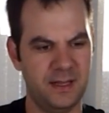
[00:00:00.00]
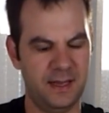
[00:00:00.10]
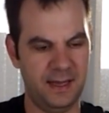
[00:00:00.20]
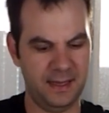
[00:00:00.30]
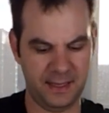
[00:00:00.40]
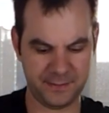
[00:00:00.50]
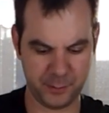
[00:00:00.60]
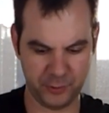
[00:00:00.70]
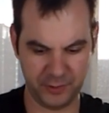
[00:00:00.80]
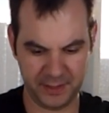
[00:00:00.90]
Uh, gives them
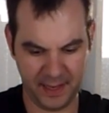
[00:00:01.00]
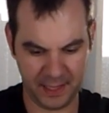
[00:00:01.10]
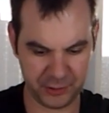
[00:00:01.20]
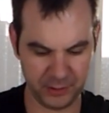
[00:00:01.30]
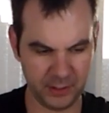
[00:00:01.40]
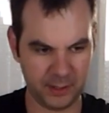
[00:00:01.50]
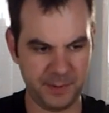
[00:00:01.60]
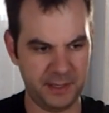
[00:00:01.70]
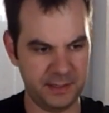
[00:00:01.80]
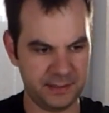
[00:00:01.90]
a really natural look
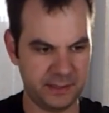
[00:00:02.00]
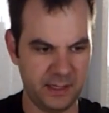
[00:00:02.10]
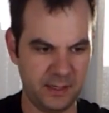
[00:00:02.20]
because